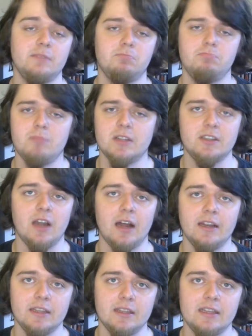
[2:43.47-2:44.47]
it's
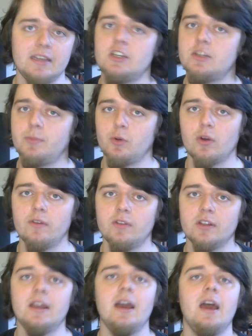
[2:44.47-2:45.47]
not in the Egypt
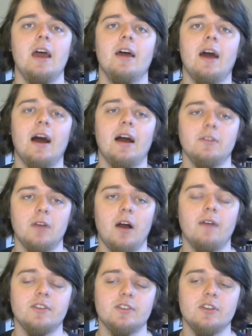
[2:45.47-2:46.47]
equivalent.
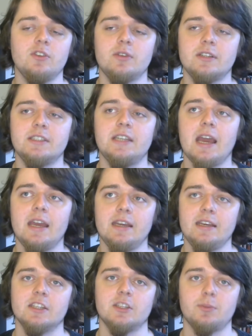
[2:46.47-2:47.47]
Obviously, you can
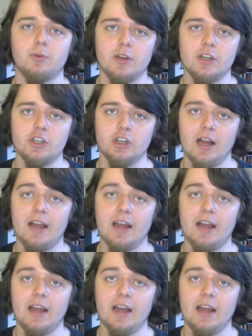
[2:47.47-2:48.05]
take inspiration.